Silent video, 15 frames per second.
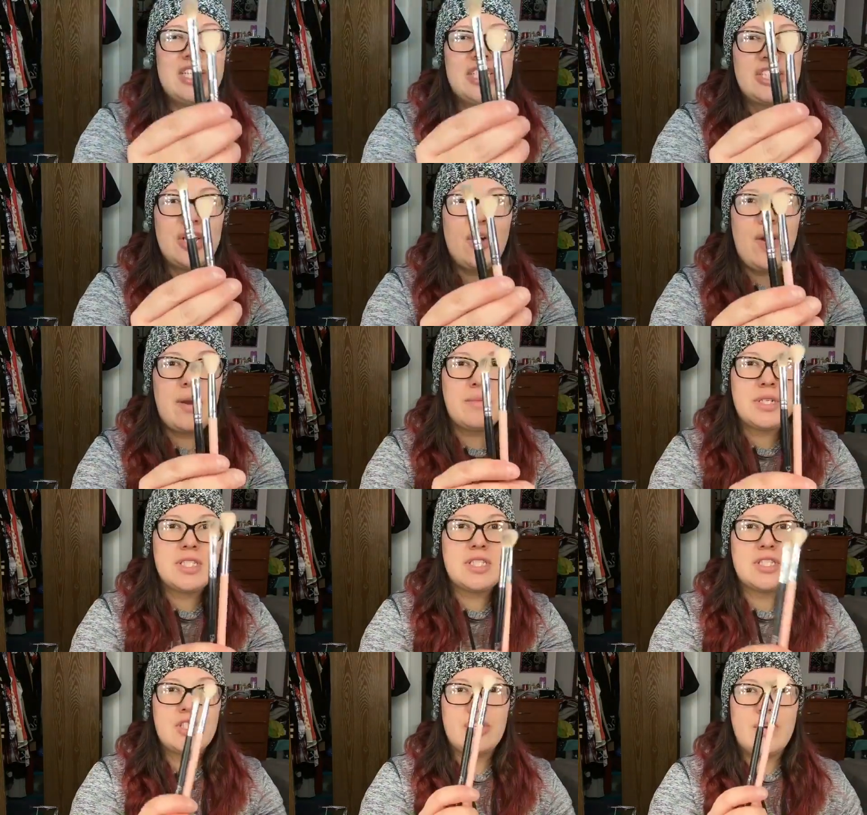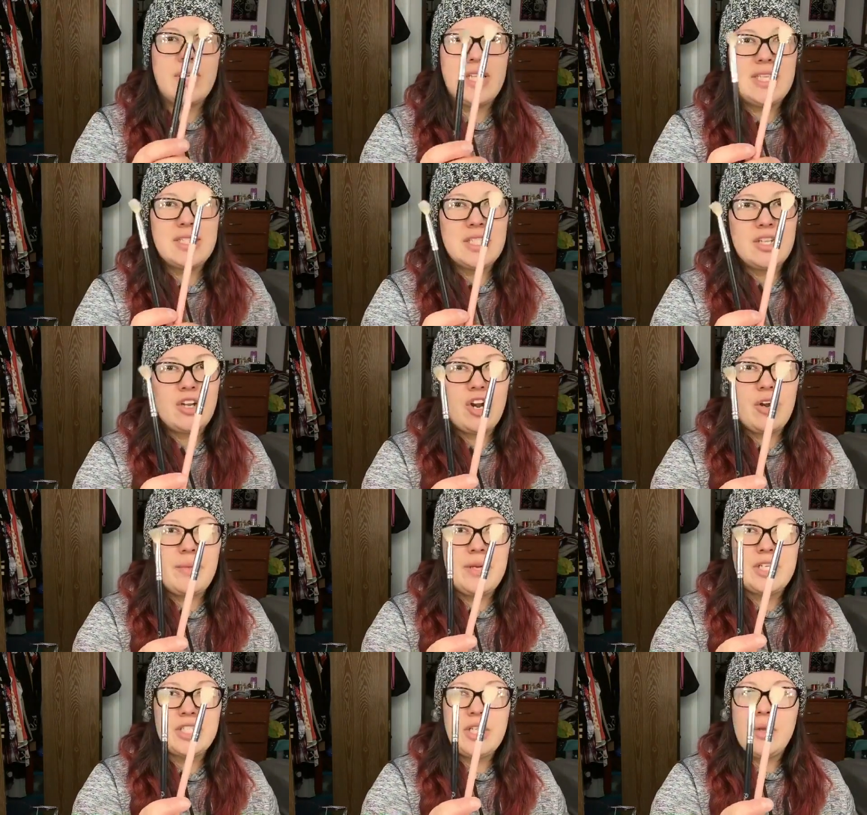So I'm just throwing these in the
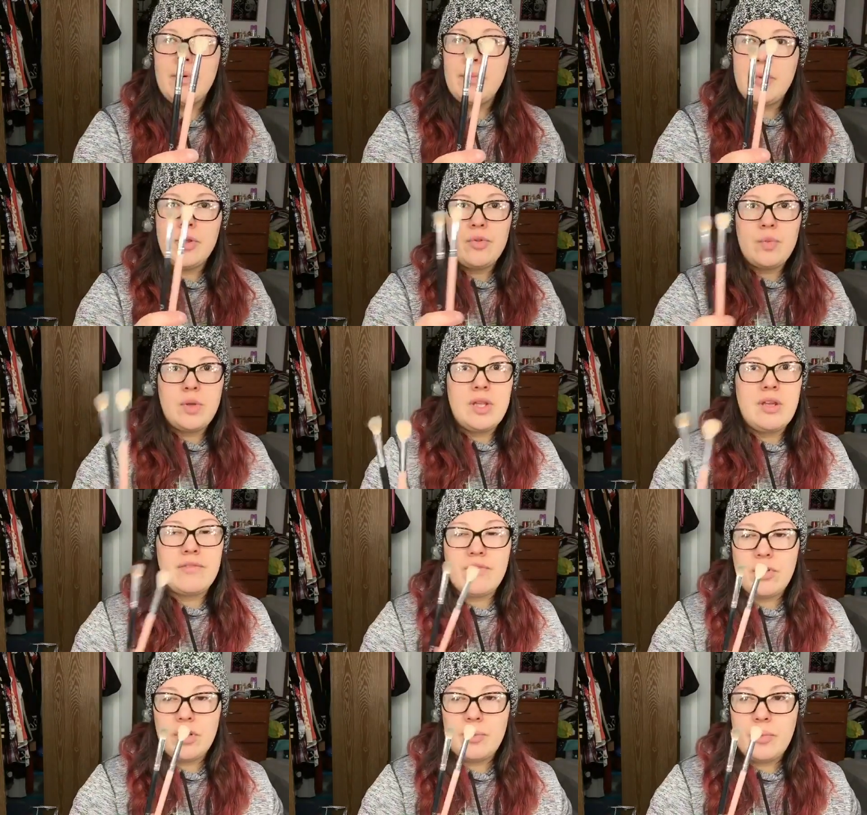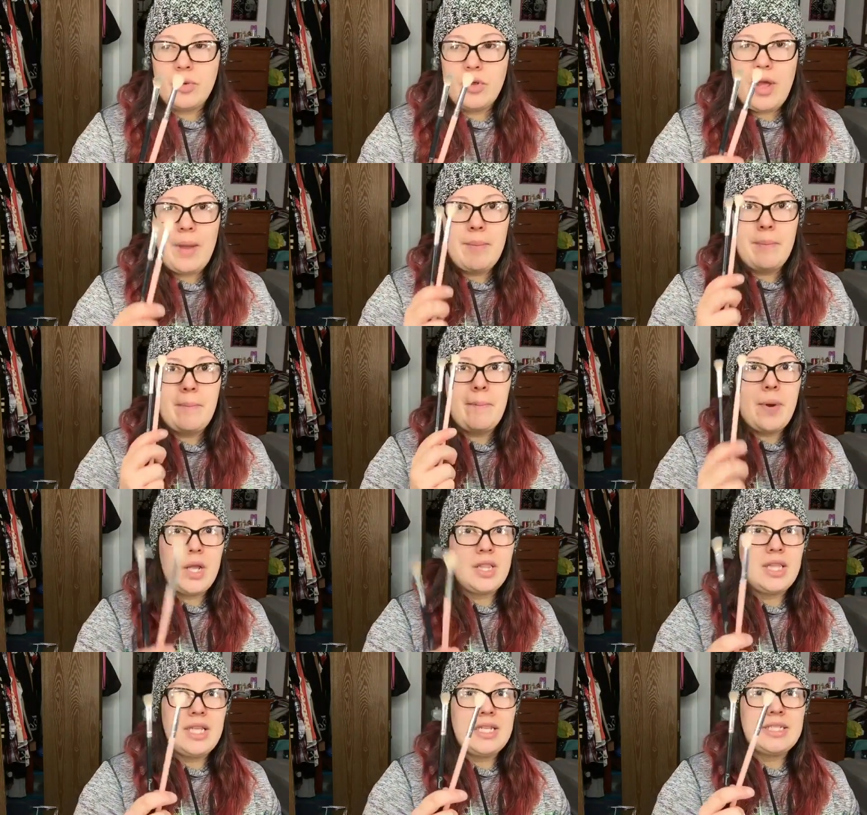garbage. They were both really affordable. I
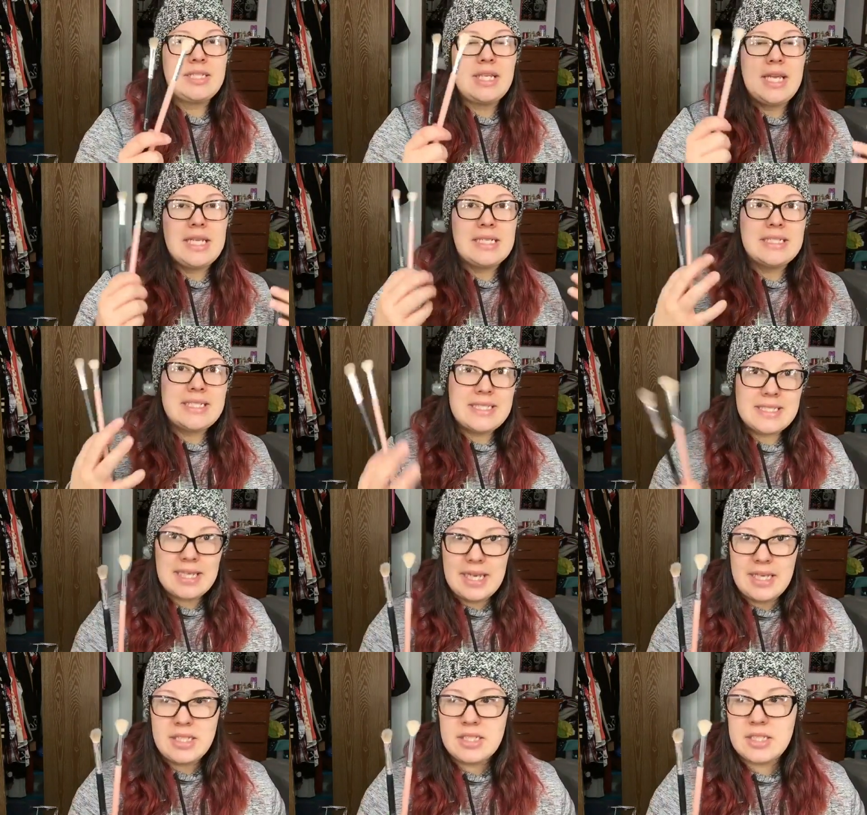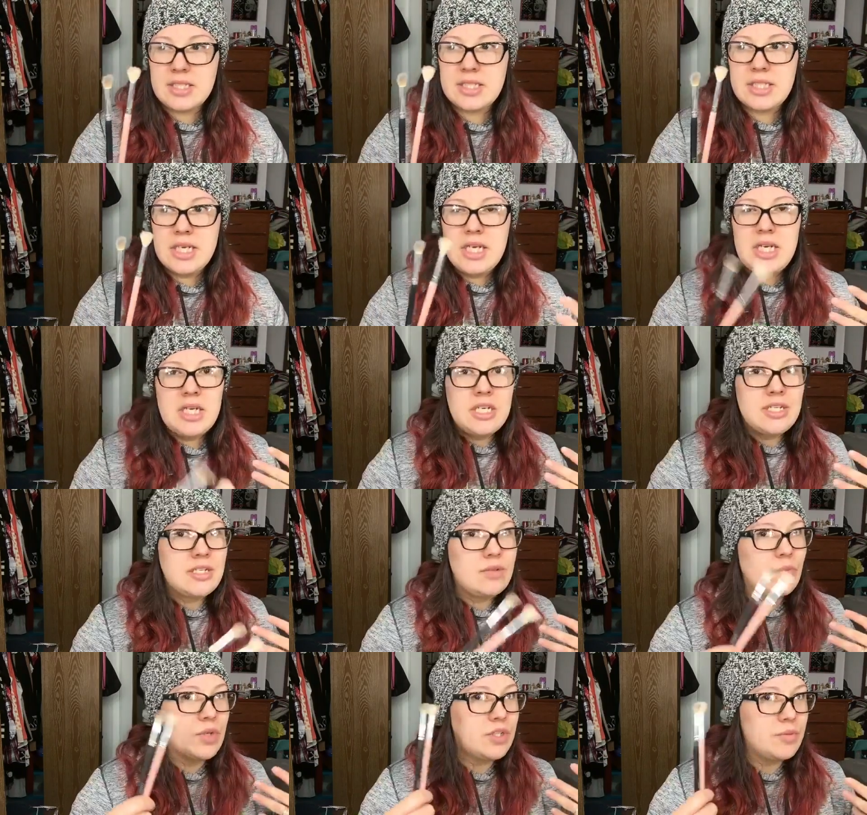bought these in sets,
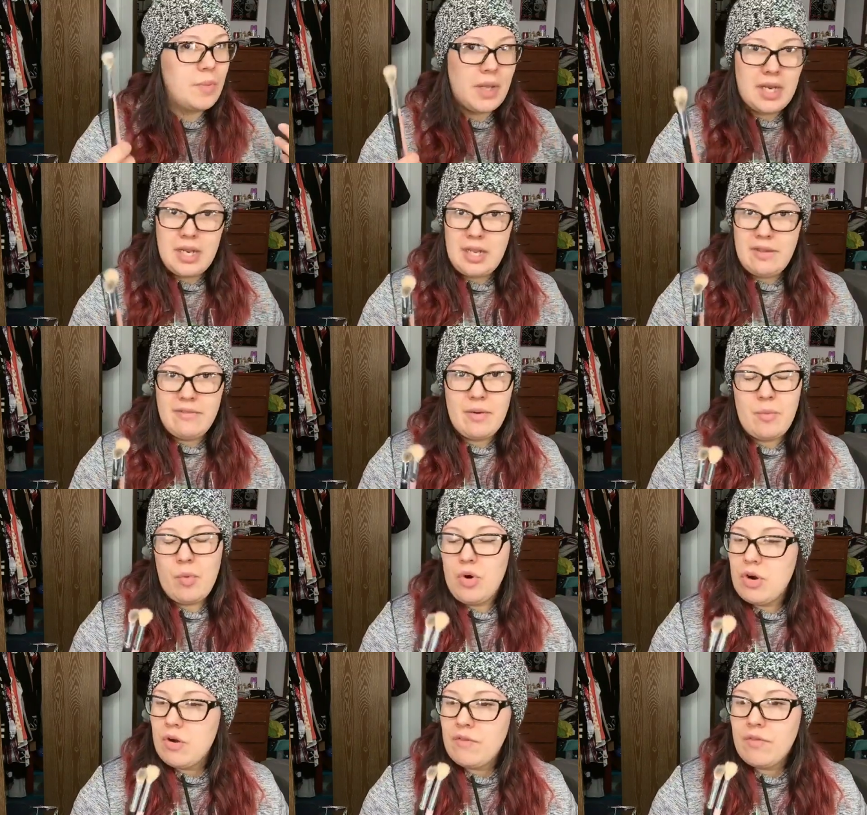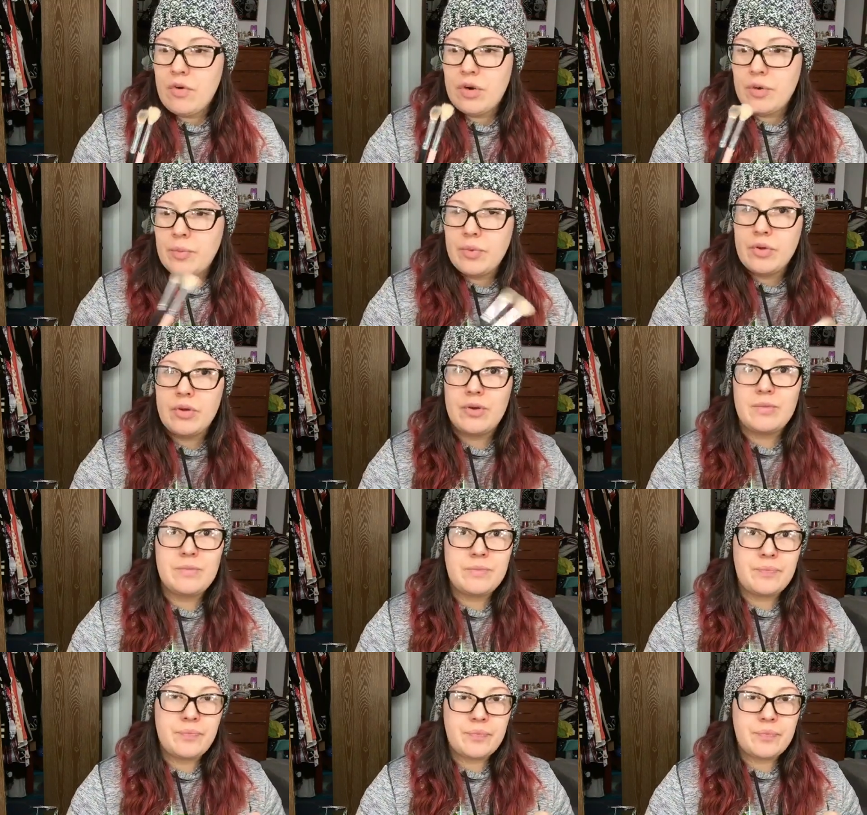which made it even more affordable.